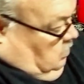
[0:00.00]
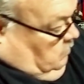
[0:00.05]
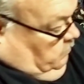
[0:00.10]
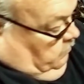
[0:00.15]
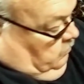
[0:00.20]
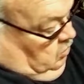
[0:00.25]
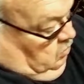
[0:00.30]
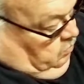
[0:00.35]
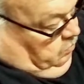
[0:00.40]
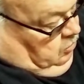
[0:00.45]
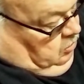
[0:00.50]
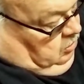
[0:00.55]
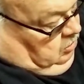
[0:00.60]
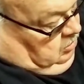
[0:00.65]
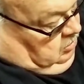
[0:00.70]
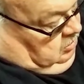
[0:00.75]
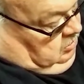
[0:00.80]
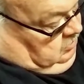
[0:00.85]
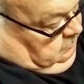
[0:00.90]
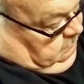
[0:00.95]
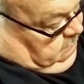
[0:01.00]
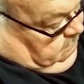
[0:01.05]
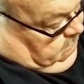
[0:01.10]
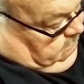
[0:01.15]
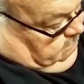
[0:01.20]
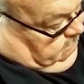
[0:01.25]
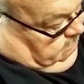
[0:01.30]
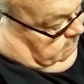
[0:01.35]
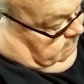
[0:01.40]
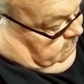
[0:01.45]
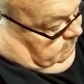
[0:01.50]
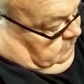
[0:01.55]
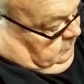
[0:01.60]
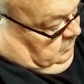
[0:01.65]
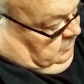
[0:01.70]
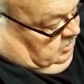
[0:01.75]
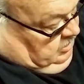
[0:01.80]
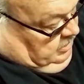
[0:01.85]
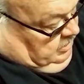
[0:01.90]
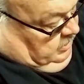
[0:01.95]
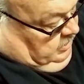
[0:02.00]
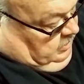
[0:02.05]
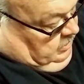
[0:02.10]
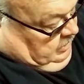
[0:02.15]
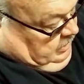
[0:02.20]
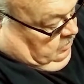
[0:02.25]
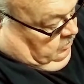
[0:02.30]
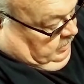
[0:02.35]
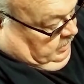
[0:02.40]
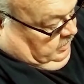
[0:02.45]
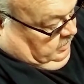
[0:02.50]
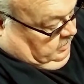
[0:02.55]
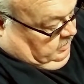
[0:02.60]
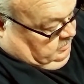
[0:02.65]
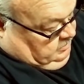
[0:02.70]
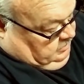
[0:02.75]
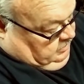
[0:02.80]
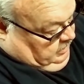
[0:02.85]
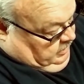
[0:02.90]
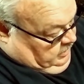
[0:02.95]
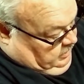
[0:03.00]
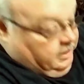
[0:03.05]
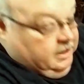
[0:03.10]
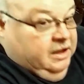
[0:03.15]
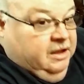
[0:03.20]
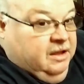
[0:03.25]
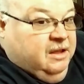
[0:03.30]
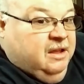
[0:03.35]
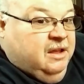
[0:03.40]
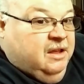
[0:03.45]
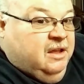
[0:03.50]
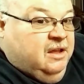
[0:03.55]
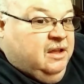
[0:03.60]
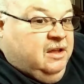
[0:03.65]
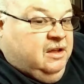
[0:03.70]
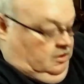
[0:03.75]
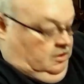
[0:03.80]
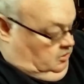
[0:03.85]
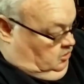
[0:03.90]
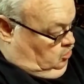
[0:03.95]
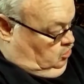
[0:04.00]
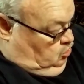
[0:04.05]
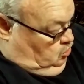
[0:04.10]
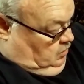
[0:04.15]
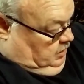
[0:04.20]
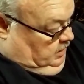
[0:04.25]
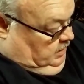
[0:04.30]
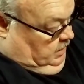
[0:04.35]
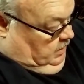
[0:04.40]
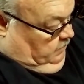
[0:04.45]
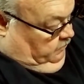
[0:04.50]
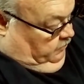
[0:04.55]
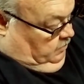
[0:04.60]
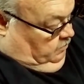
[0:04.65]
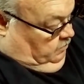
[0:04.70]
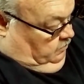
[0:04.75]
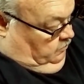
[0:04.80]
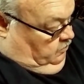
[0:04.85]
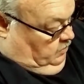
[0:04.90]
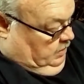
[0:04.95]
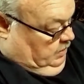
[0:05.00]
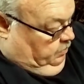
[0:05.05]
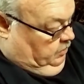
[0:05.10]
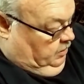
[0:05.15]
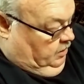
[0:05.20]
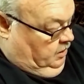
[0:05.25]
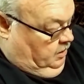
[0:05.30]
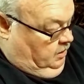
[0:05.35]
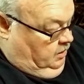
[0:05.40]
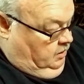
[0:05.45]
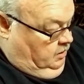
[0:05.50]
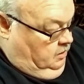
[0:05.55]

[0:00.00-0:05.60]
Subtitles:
You pull gently on it to try and keep from ripping it.